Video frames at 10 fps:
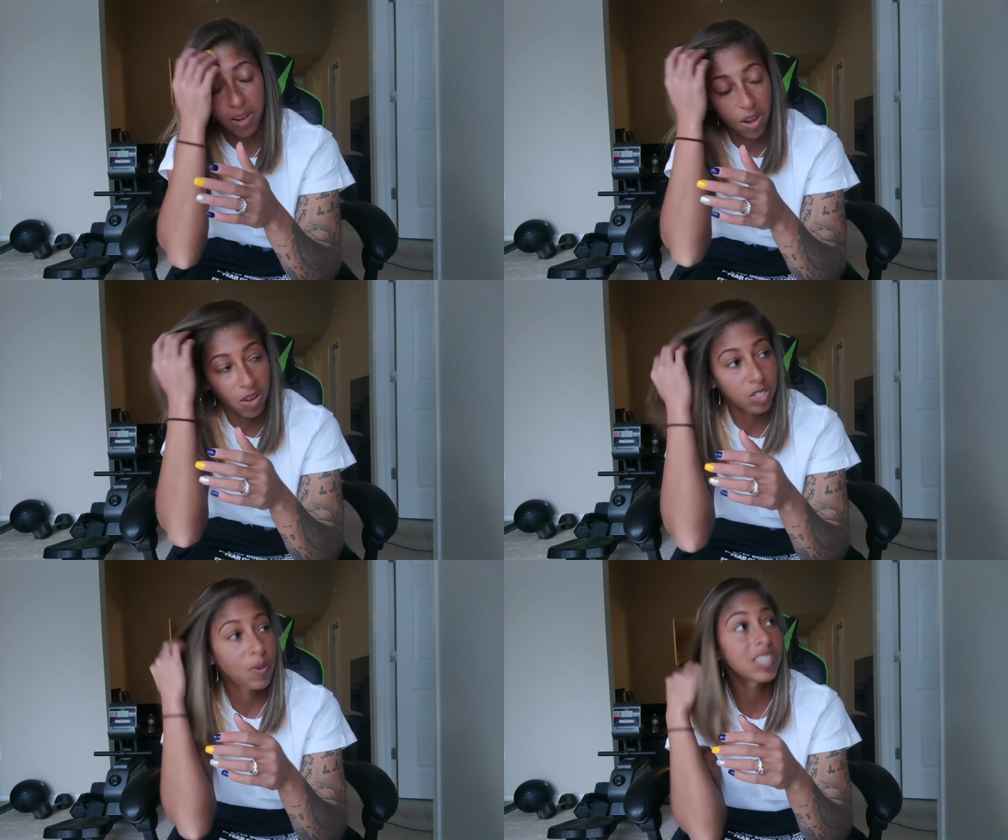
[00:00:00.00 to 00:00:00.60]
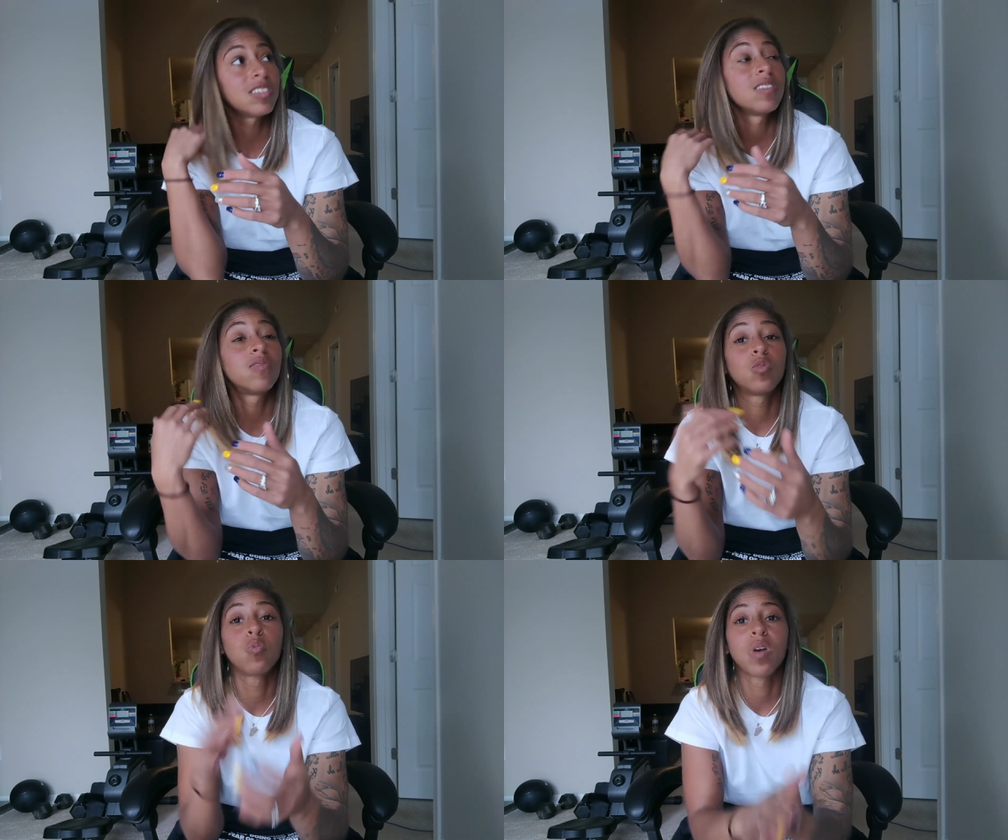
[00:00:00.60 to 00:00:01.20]
you know, especially
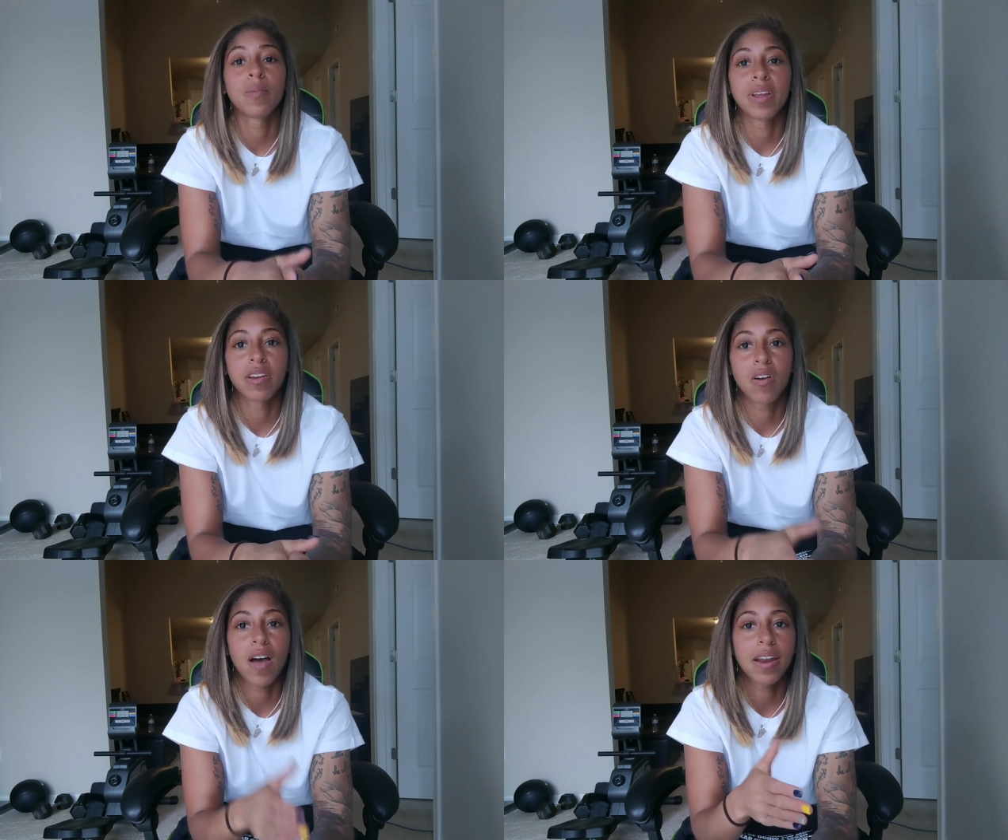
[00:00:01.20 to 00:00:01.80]
for women. You know,